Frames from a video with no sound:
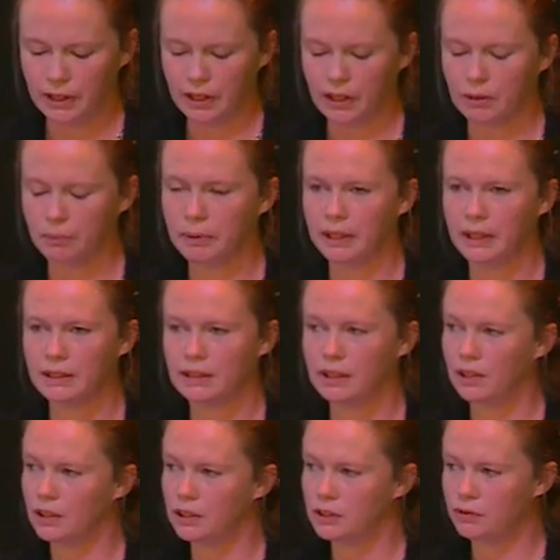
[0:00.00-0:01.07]
of the
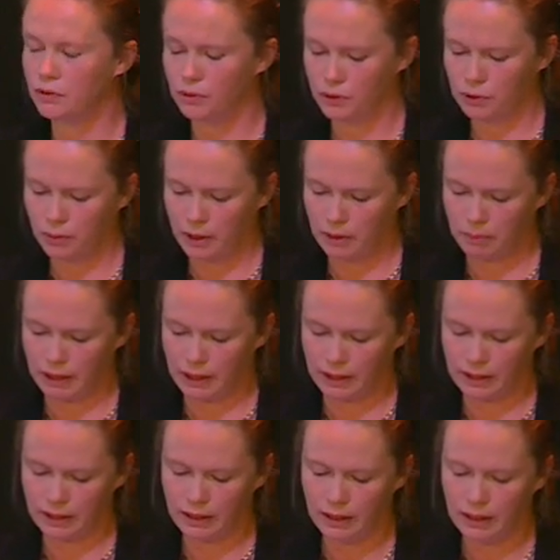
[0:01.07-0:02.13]
PSR's forward work plan